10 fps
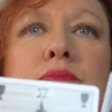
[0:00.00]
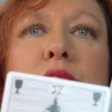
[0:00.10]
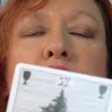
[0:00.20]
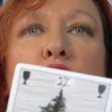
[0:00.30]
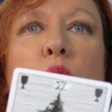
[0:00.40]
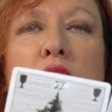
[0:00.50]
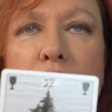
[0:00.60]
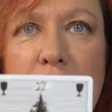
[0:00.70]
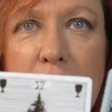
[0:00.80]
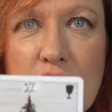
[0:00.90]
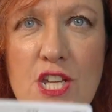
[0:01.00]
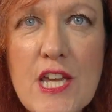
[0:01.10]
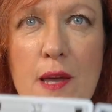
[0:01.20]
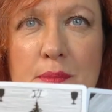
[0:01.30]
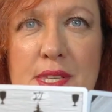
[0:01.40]
New earth energy
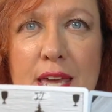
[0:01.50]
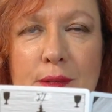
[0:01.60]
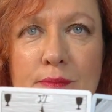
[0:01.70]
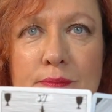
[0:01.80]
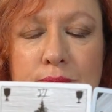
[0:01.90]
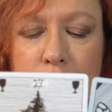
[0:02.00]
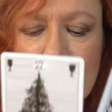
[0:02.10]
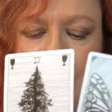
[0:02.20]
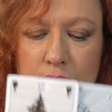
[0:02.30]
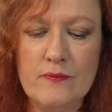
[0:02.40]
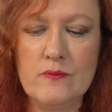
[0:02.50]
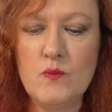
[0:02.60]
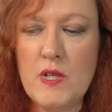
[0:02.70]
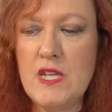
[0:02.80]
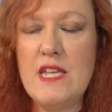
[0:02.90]
comes in
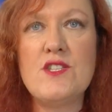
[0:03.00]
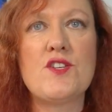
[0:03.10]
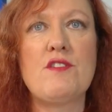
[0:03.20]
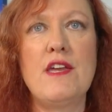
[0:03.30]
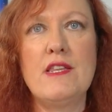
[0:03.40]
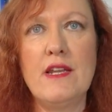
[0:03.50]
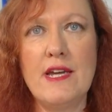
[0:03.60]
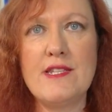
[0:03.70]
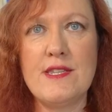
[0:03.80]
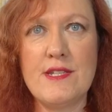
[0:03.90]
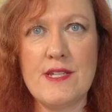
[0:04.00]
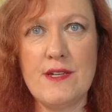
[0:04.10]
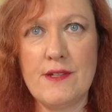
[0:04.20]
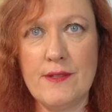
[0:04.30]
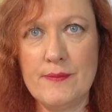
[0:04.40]
when you integrate the light and the
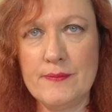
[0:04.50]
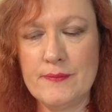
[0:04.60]
dark.